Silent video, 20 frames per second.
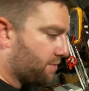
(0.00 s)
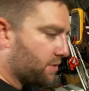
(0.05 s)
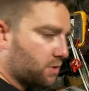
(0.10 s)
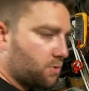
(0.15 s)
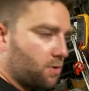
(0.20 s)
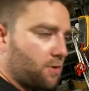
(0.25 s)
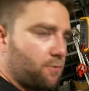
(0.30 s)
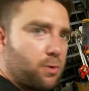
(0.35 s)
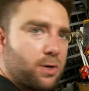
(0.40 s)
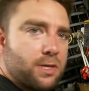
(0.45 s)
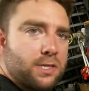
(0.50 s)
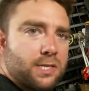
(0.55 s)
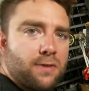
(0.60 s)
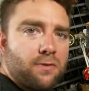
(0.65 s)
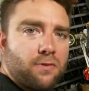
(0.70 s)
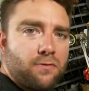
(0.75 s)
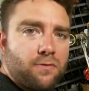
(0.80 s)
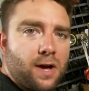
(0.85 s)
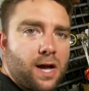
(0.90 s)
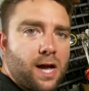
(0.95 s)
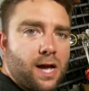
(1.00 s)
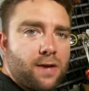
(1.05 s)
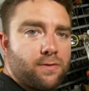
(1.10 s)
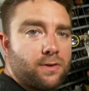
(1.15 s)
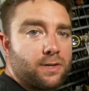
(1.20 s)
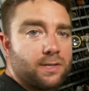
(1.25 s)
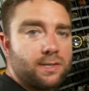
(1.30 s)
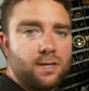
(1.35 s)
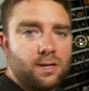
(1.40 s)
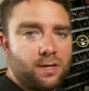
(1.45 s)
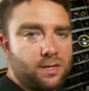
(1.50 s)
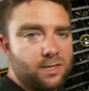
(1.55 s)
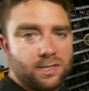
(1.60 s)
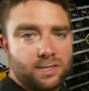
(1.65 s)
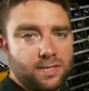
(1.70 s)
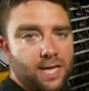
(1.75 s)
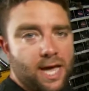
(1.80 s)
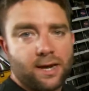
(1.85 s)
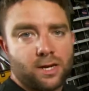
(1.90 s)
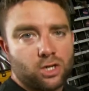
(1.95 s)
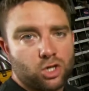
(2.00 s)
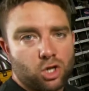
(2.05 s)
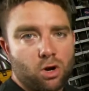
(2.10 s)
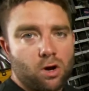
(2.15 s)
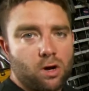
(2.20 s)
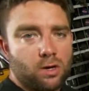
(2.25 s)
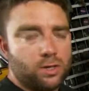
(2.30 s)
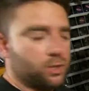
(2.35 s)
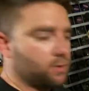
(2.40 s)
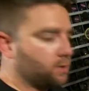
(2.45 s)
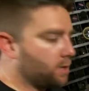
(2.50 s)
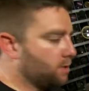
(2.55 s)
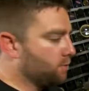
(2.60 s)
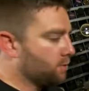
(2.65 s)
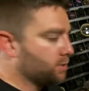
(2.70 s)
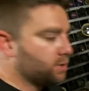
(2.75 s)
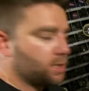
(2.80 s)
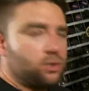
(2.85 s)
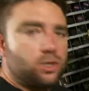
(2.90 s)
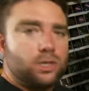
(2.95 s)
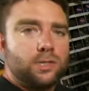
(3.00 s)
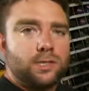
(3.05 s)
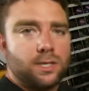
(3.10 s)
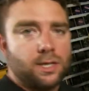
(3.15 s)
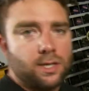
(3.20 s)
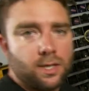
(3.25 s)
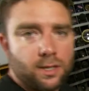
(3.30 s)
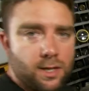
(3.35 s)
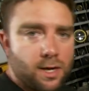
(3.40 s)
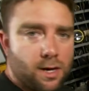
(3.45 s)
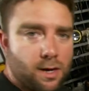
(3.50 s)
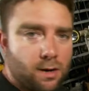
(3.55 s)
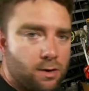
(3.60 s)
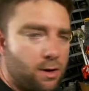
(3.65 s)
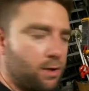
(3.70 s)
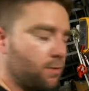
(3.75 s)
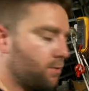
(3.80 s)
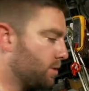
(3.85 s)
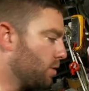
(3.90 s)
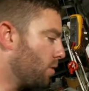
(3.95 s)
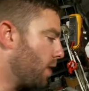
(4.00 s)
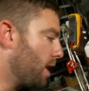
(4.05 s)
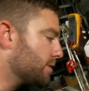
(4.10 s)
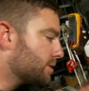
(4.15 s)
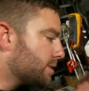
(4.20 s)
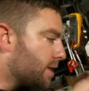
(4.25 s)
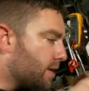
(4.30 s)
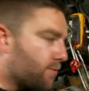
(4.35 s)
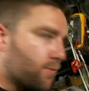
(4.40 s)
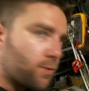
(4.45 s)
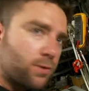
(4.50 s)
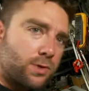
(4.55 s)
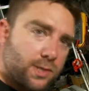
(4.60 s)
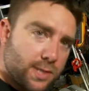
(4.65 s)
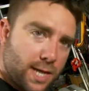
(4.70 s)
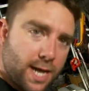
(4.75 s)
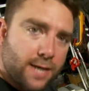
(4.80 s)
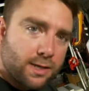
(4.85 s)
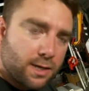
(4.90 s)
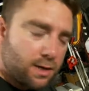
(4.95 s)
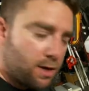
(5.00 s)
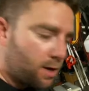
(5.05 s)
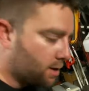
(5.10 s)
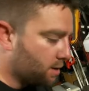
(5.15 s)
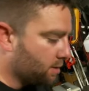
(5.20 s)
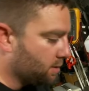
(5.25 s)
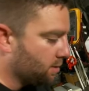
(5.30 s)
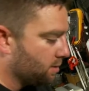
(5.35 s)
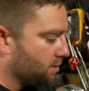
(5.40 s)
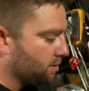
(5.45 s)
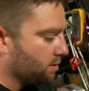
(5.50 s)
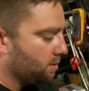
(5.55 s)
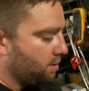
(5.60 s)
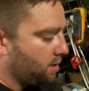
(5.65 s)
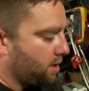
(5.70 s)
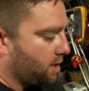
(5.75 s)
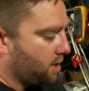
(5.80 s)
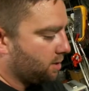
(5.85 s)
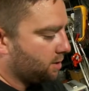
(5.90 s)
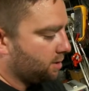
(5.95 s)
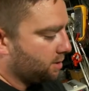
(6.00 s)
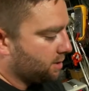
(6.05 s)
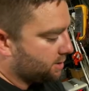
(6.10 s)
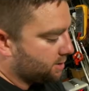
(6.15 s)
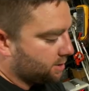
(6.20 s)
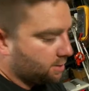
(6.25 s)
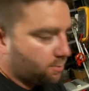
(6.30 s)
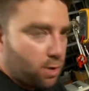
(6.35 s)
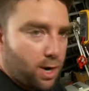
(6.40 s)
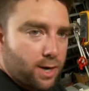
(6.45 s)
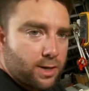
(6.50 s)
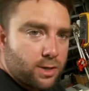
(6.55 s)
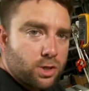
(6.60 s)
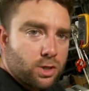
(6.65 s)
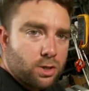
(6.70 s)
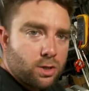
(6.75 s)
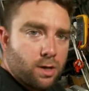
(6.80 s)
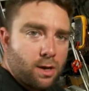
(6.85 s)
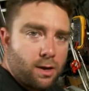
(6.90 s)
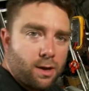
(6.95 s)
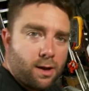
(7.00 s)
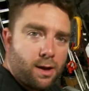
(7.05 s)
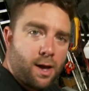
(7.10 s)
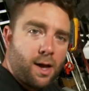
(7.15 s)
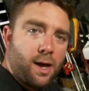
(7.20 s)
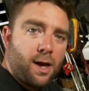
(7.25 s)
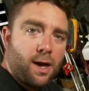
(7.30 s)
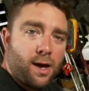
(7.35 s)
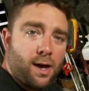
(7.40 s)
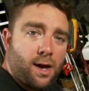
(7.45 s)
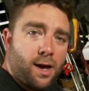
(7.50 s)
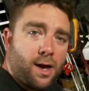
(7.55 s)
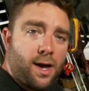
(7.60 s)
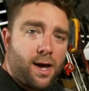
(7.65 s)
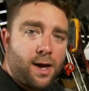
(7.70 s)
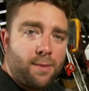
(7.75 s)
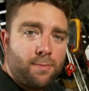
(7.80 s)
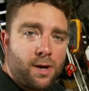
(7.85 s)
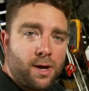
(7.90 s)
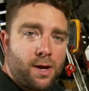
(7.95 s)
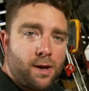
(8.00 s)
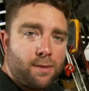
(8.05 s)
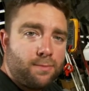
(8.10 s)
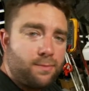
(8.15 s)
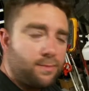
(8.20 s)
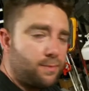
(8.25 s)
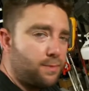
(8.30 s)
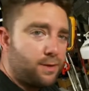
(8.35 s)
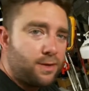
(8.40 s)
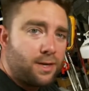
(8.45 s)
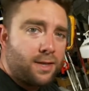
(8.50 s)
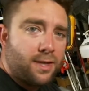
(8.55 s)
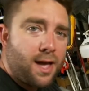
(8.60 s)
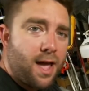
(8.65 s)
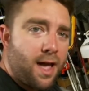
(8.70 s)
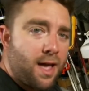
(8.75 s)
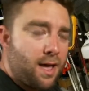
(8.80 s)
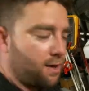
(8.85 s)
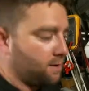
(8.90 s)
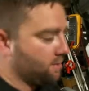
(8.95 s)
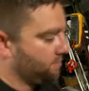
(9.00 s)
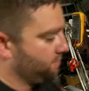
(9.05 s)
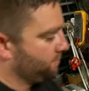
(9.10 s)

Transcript: to 12.75 on a static charge. So in other words, it's just sitting there, no outside forces acting on it. And this is the brightness you'll get. Hi, Mom, look at that.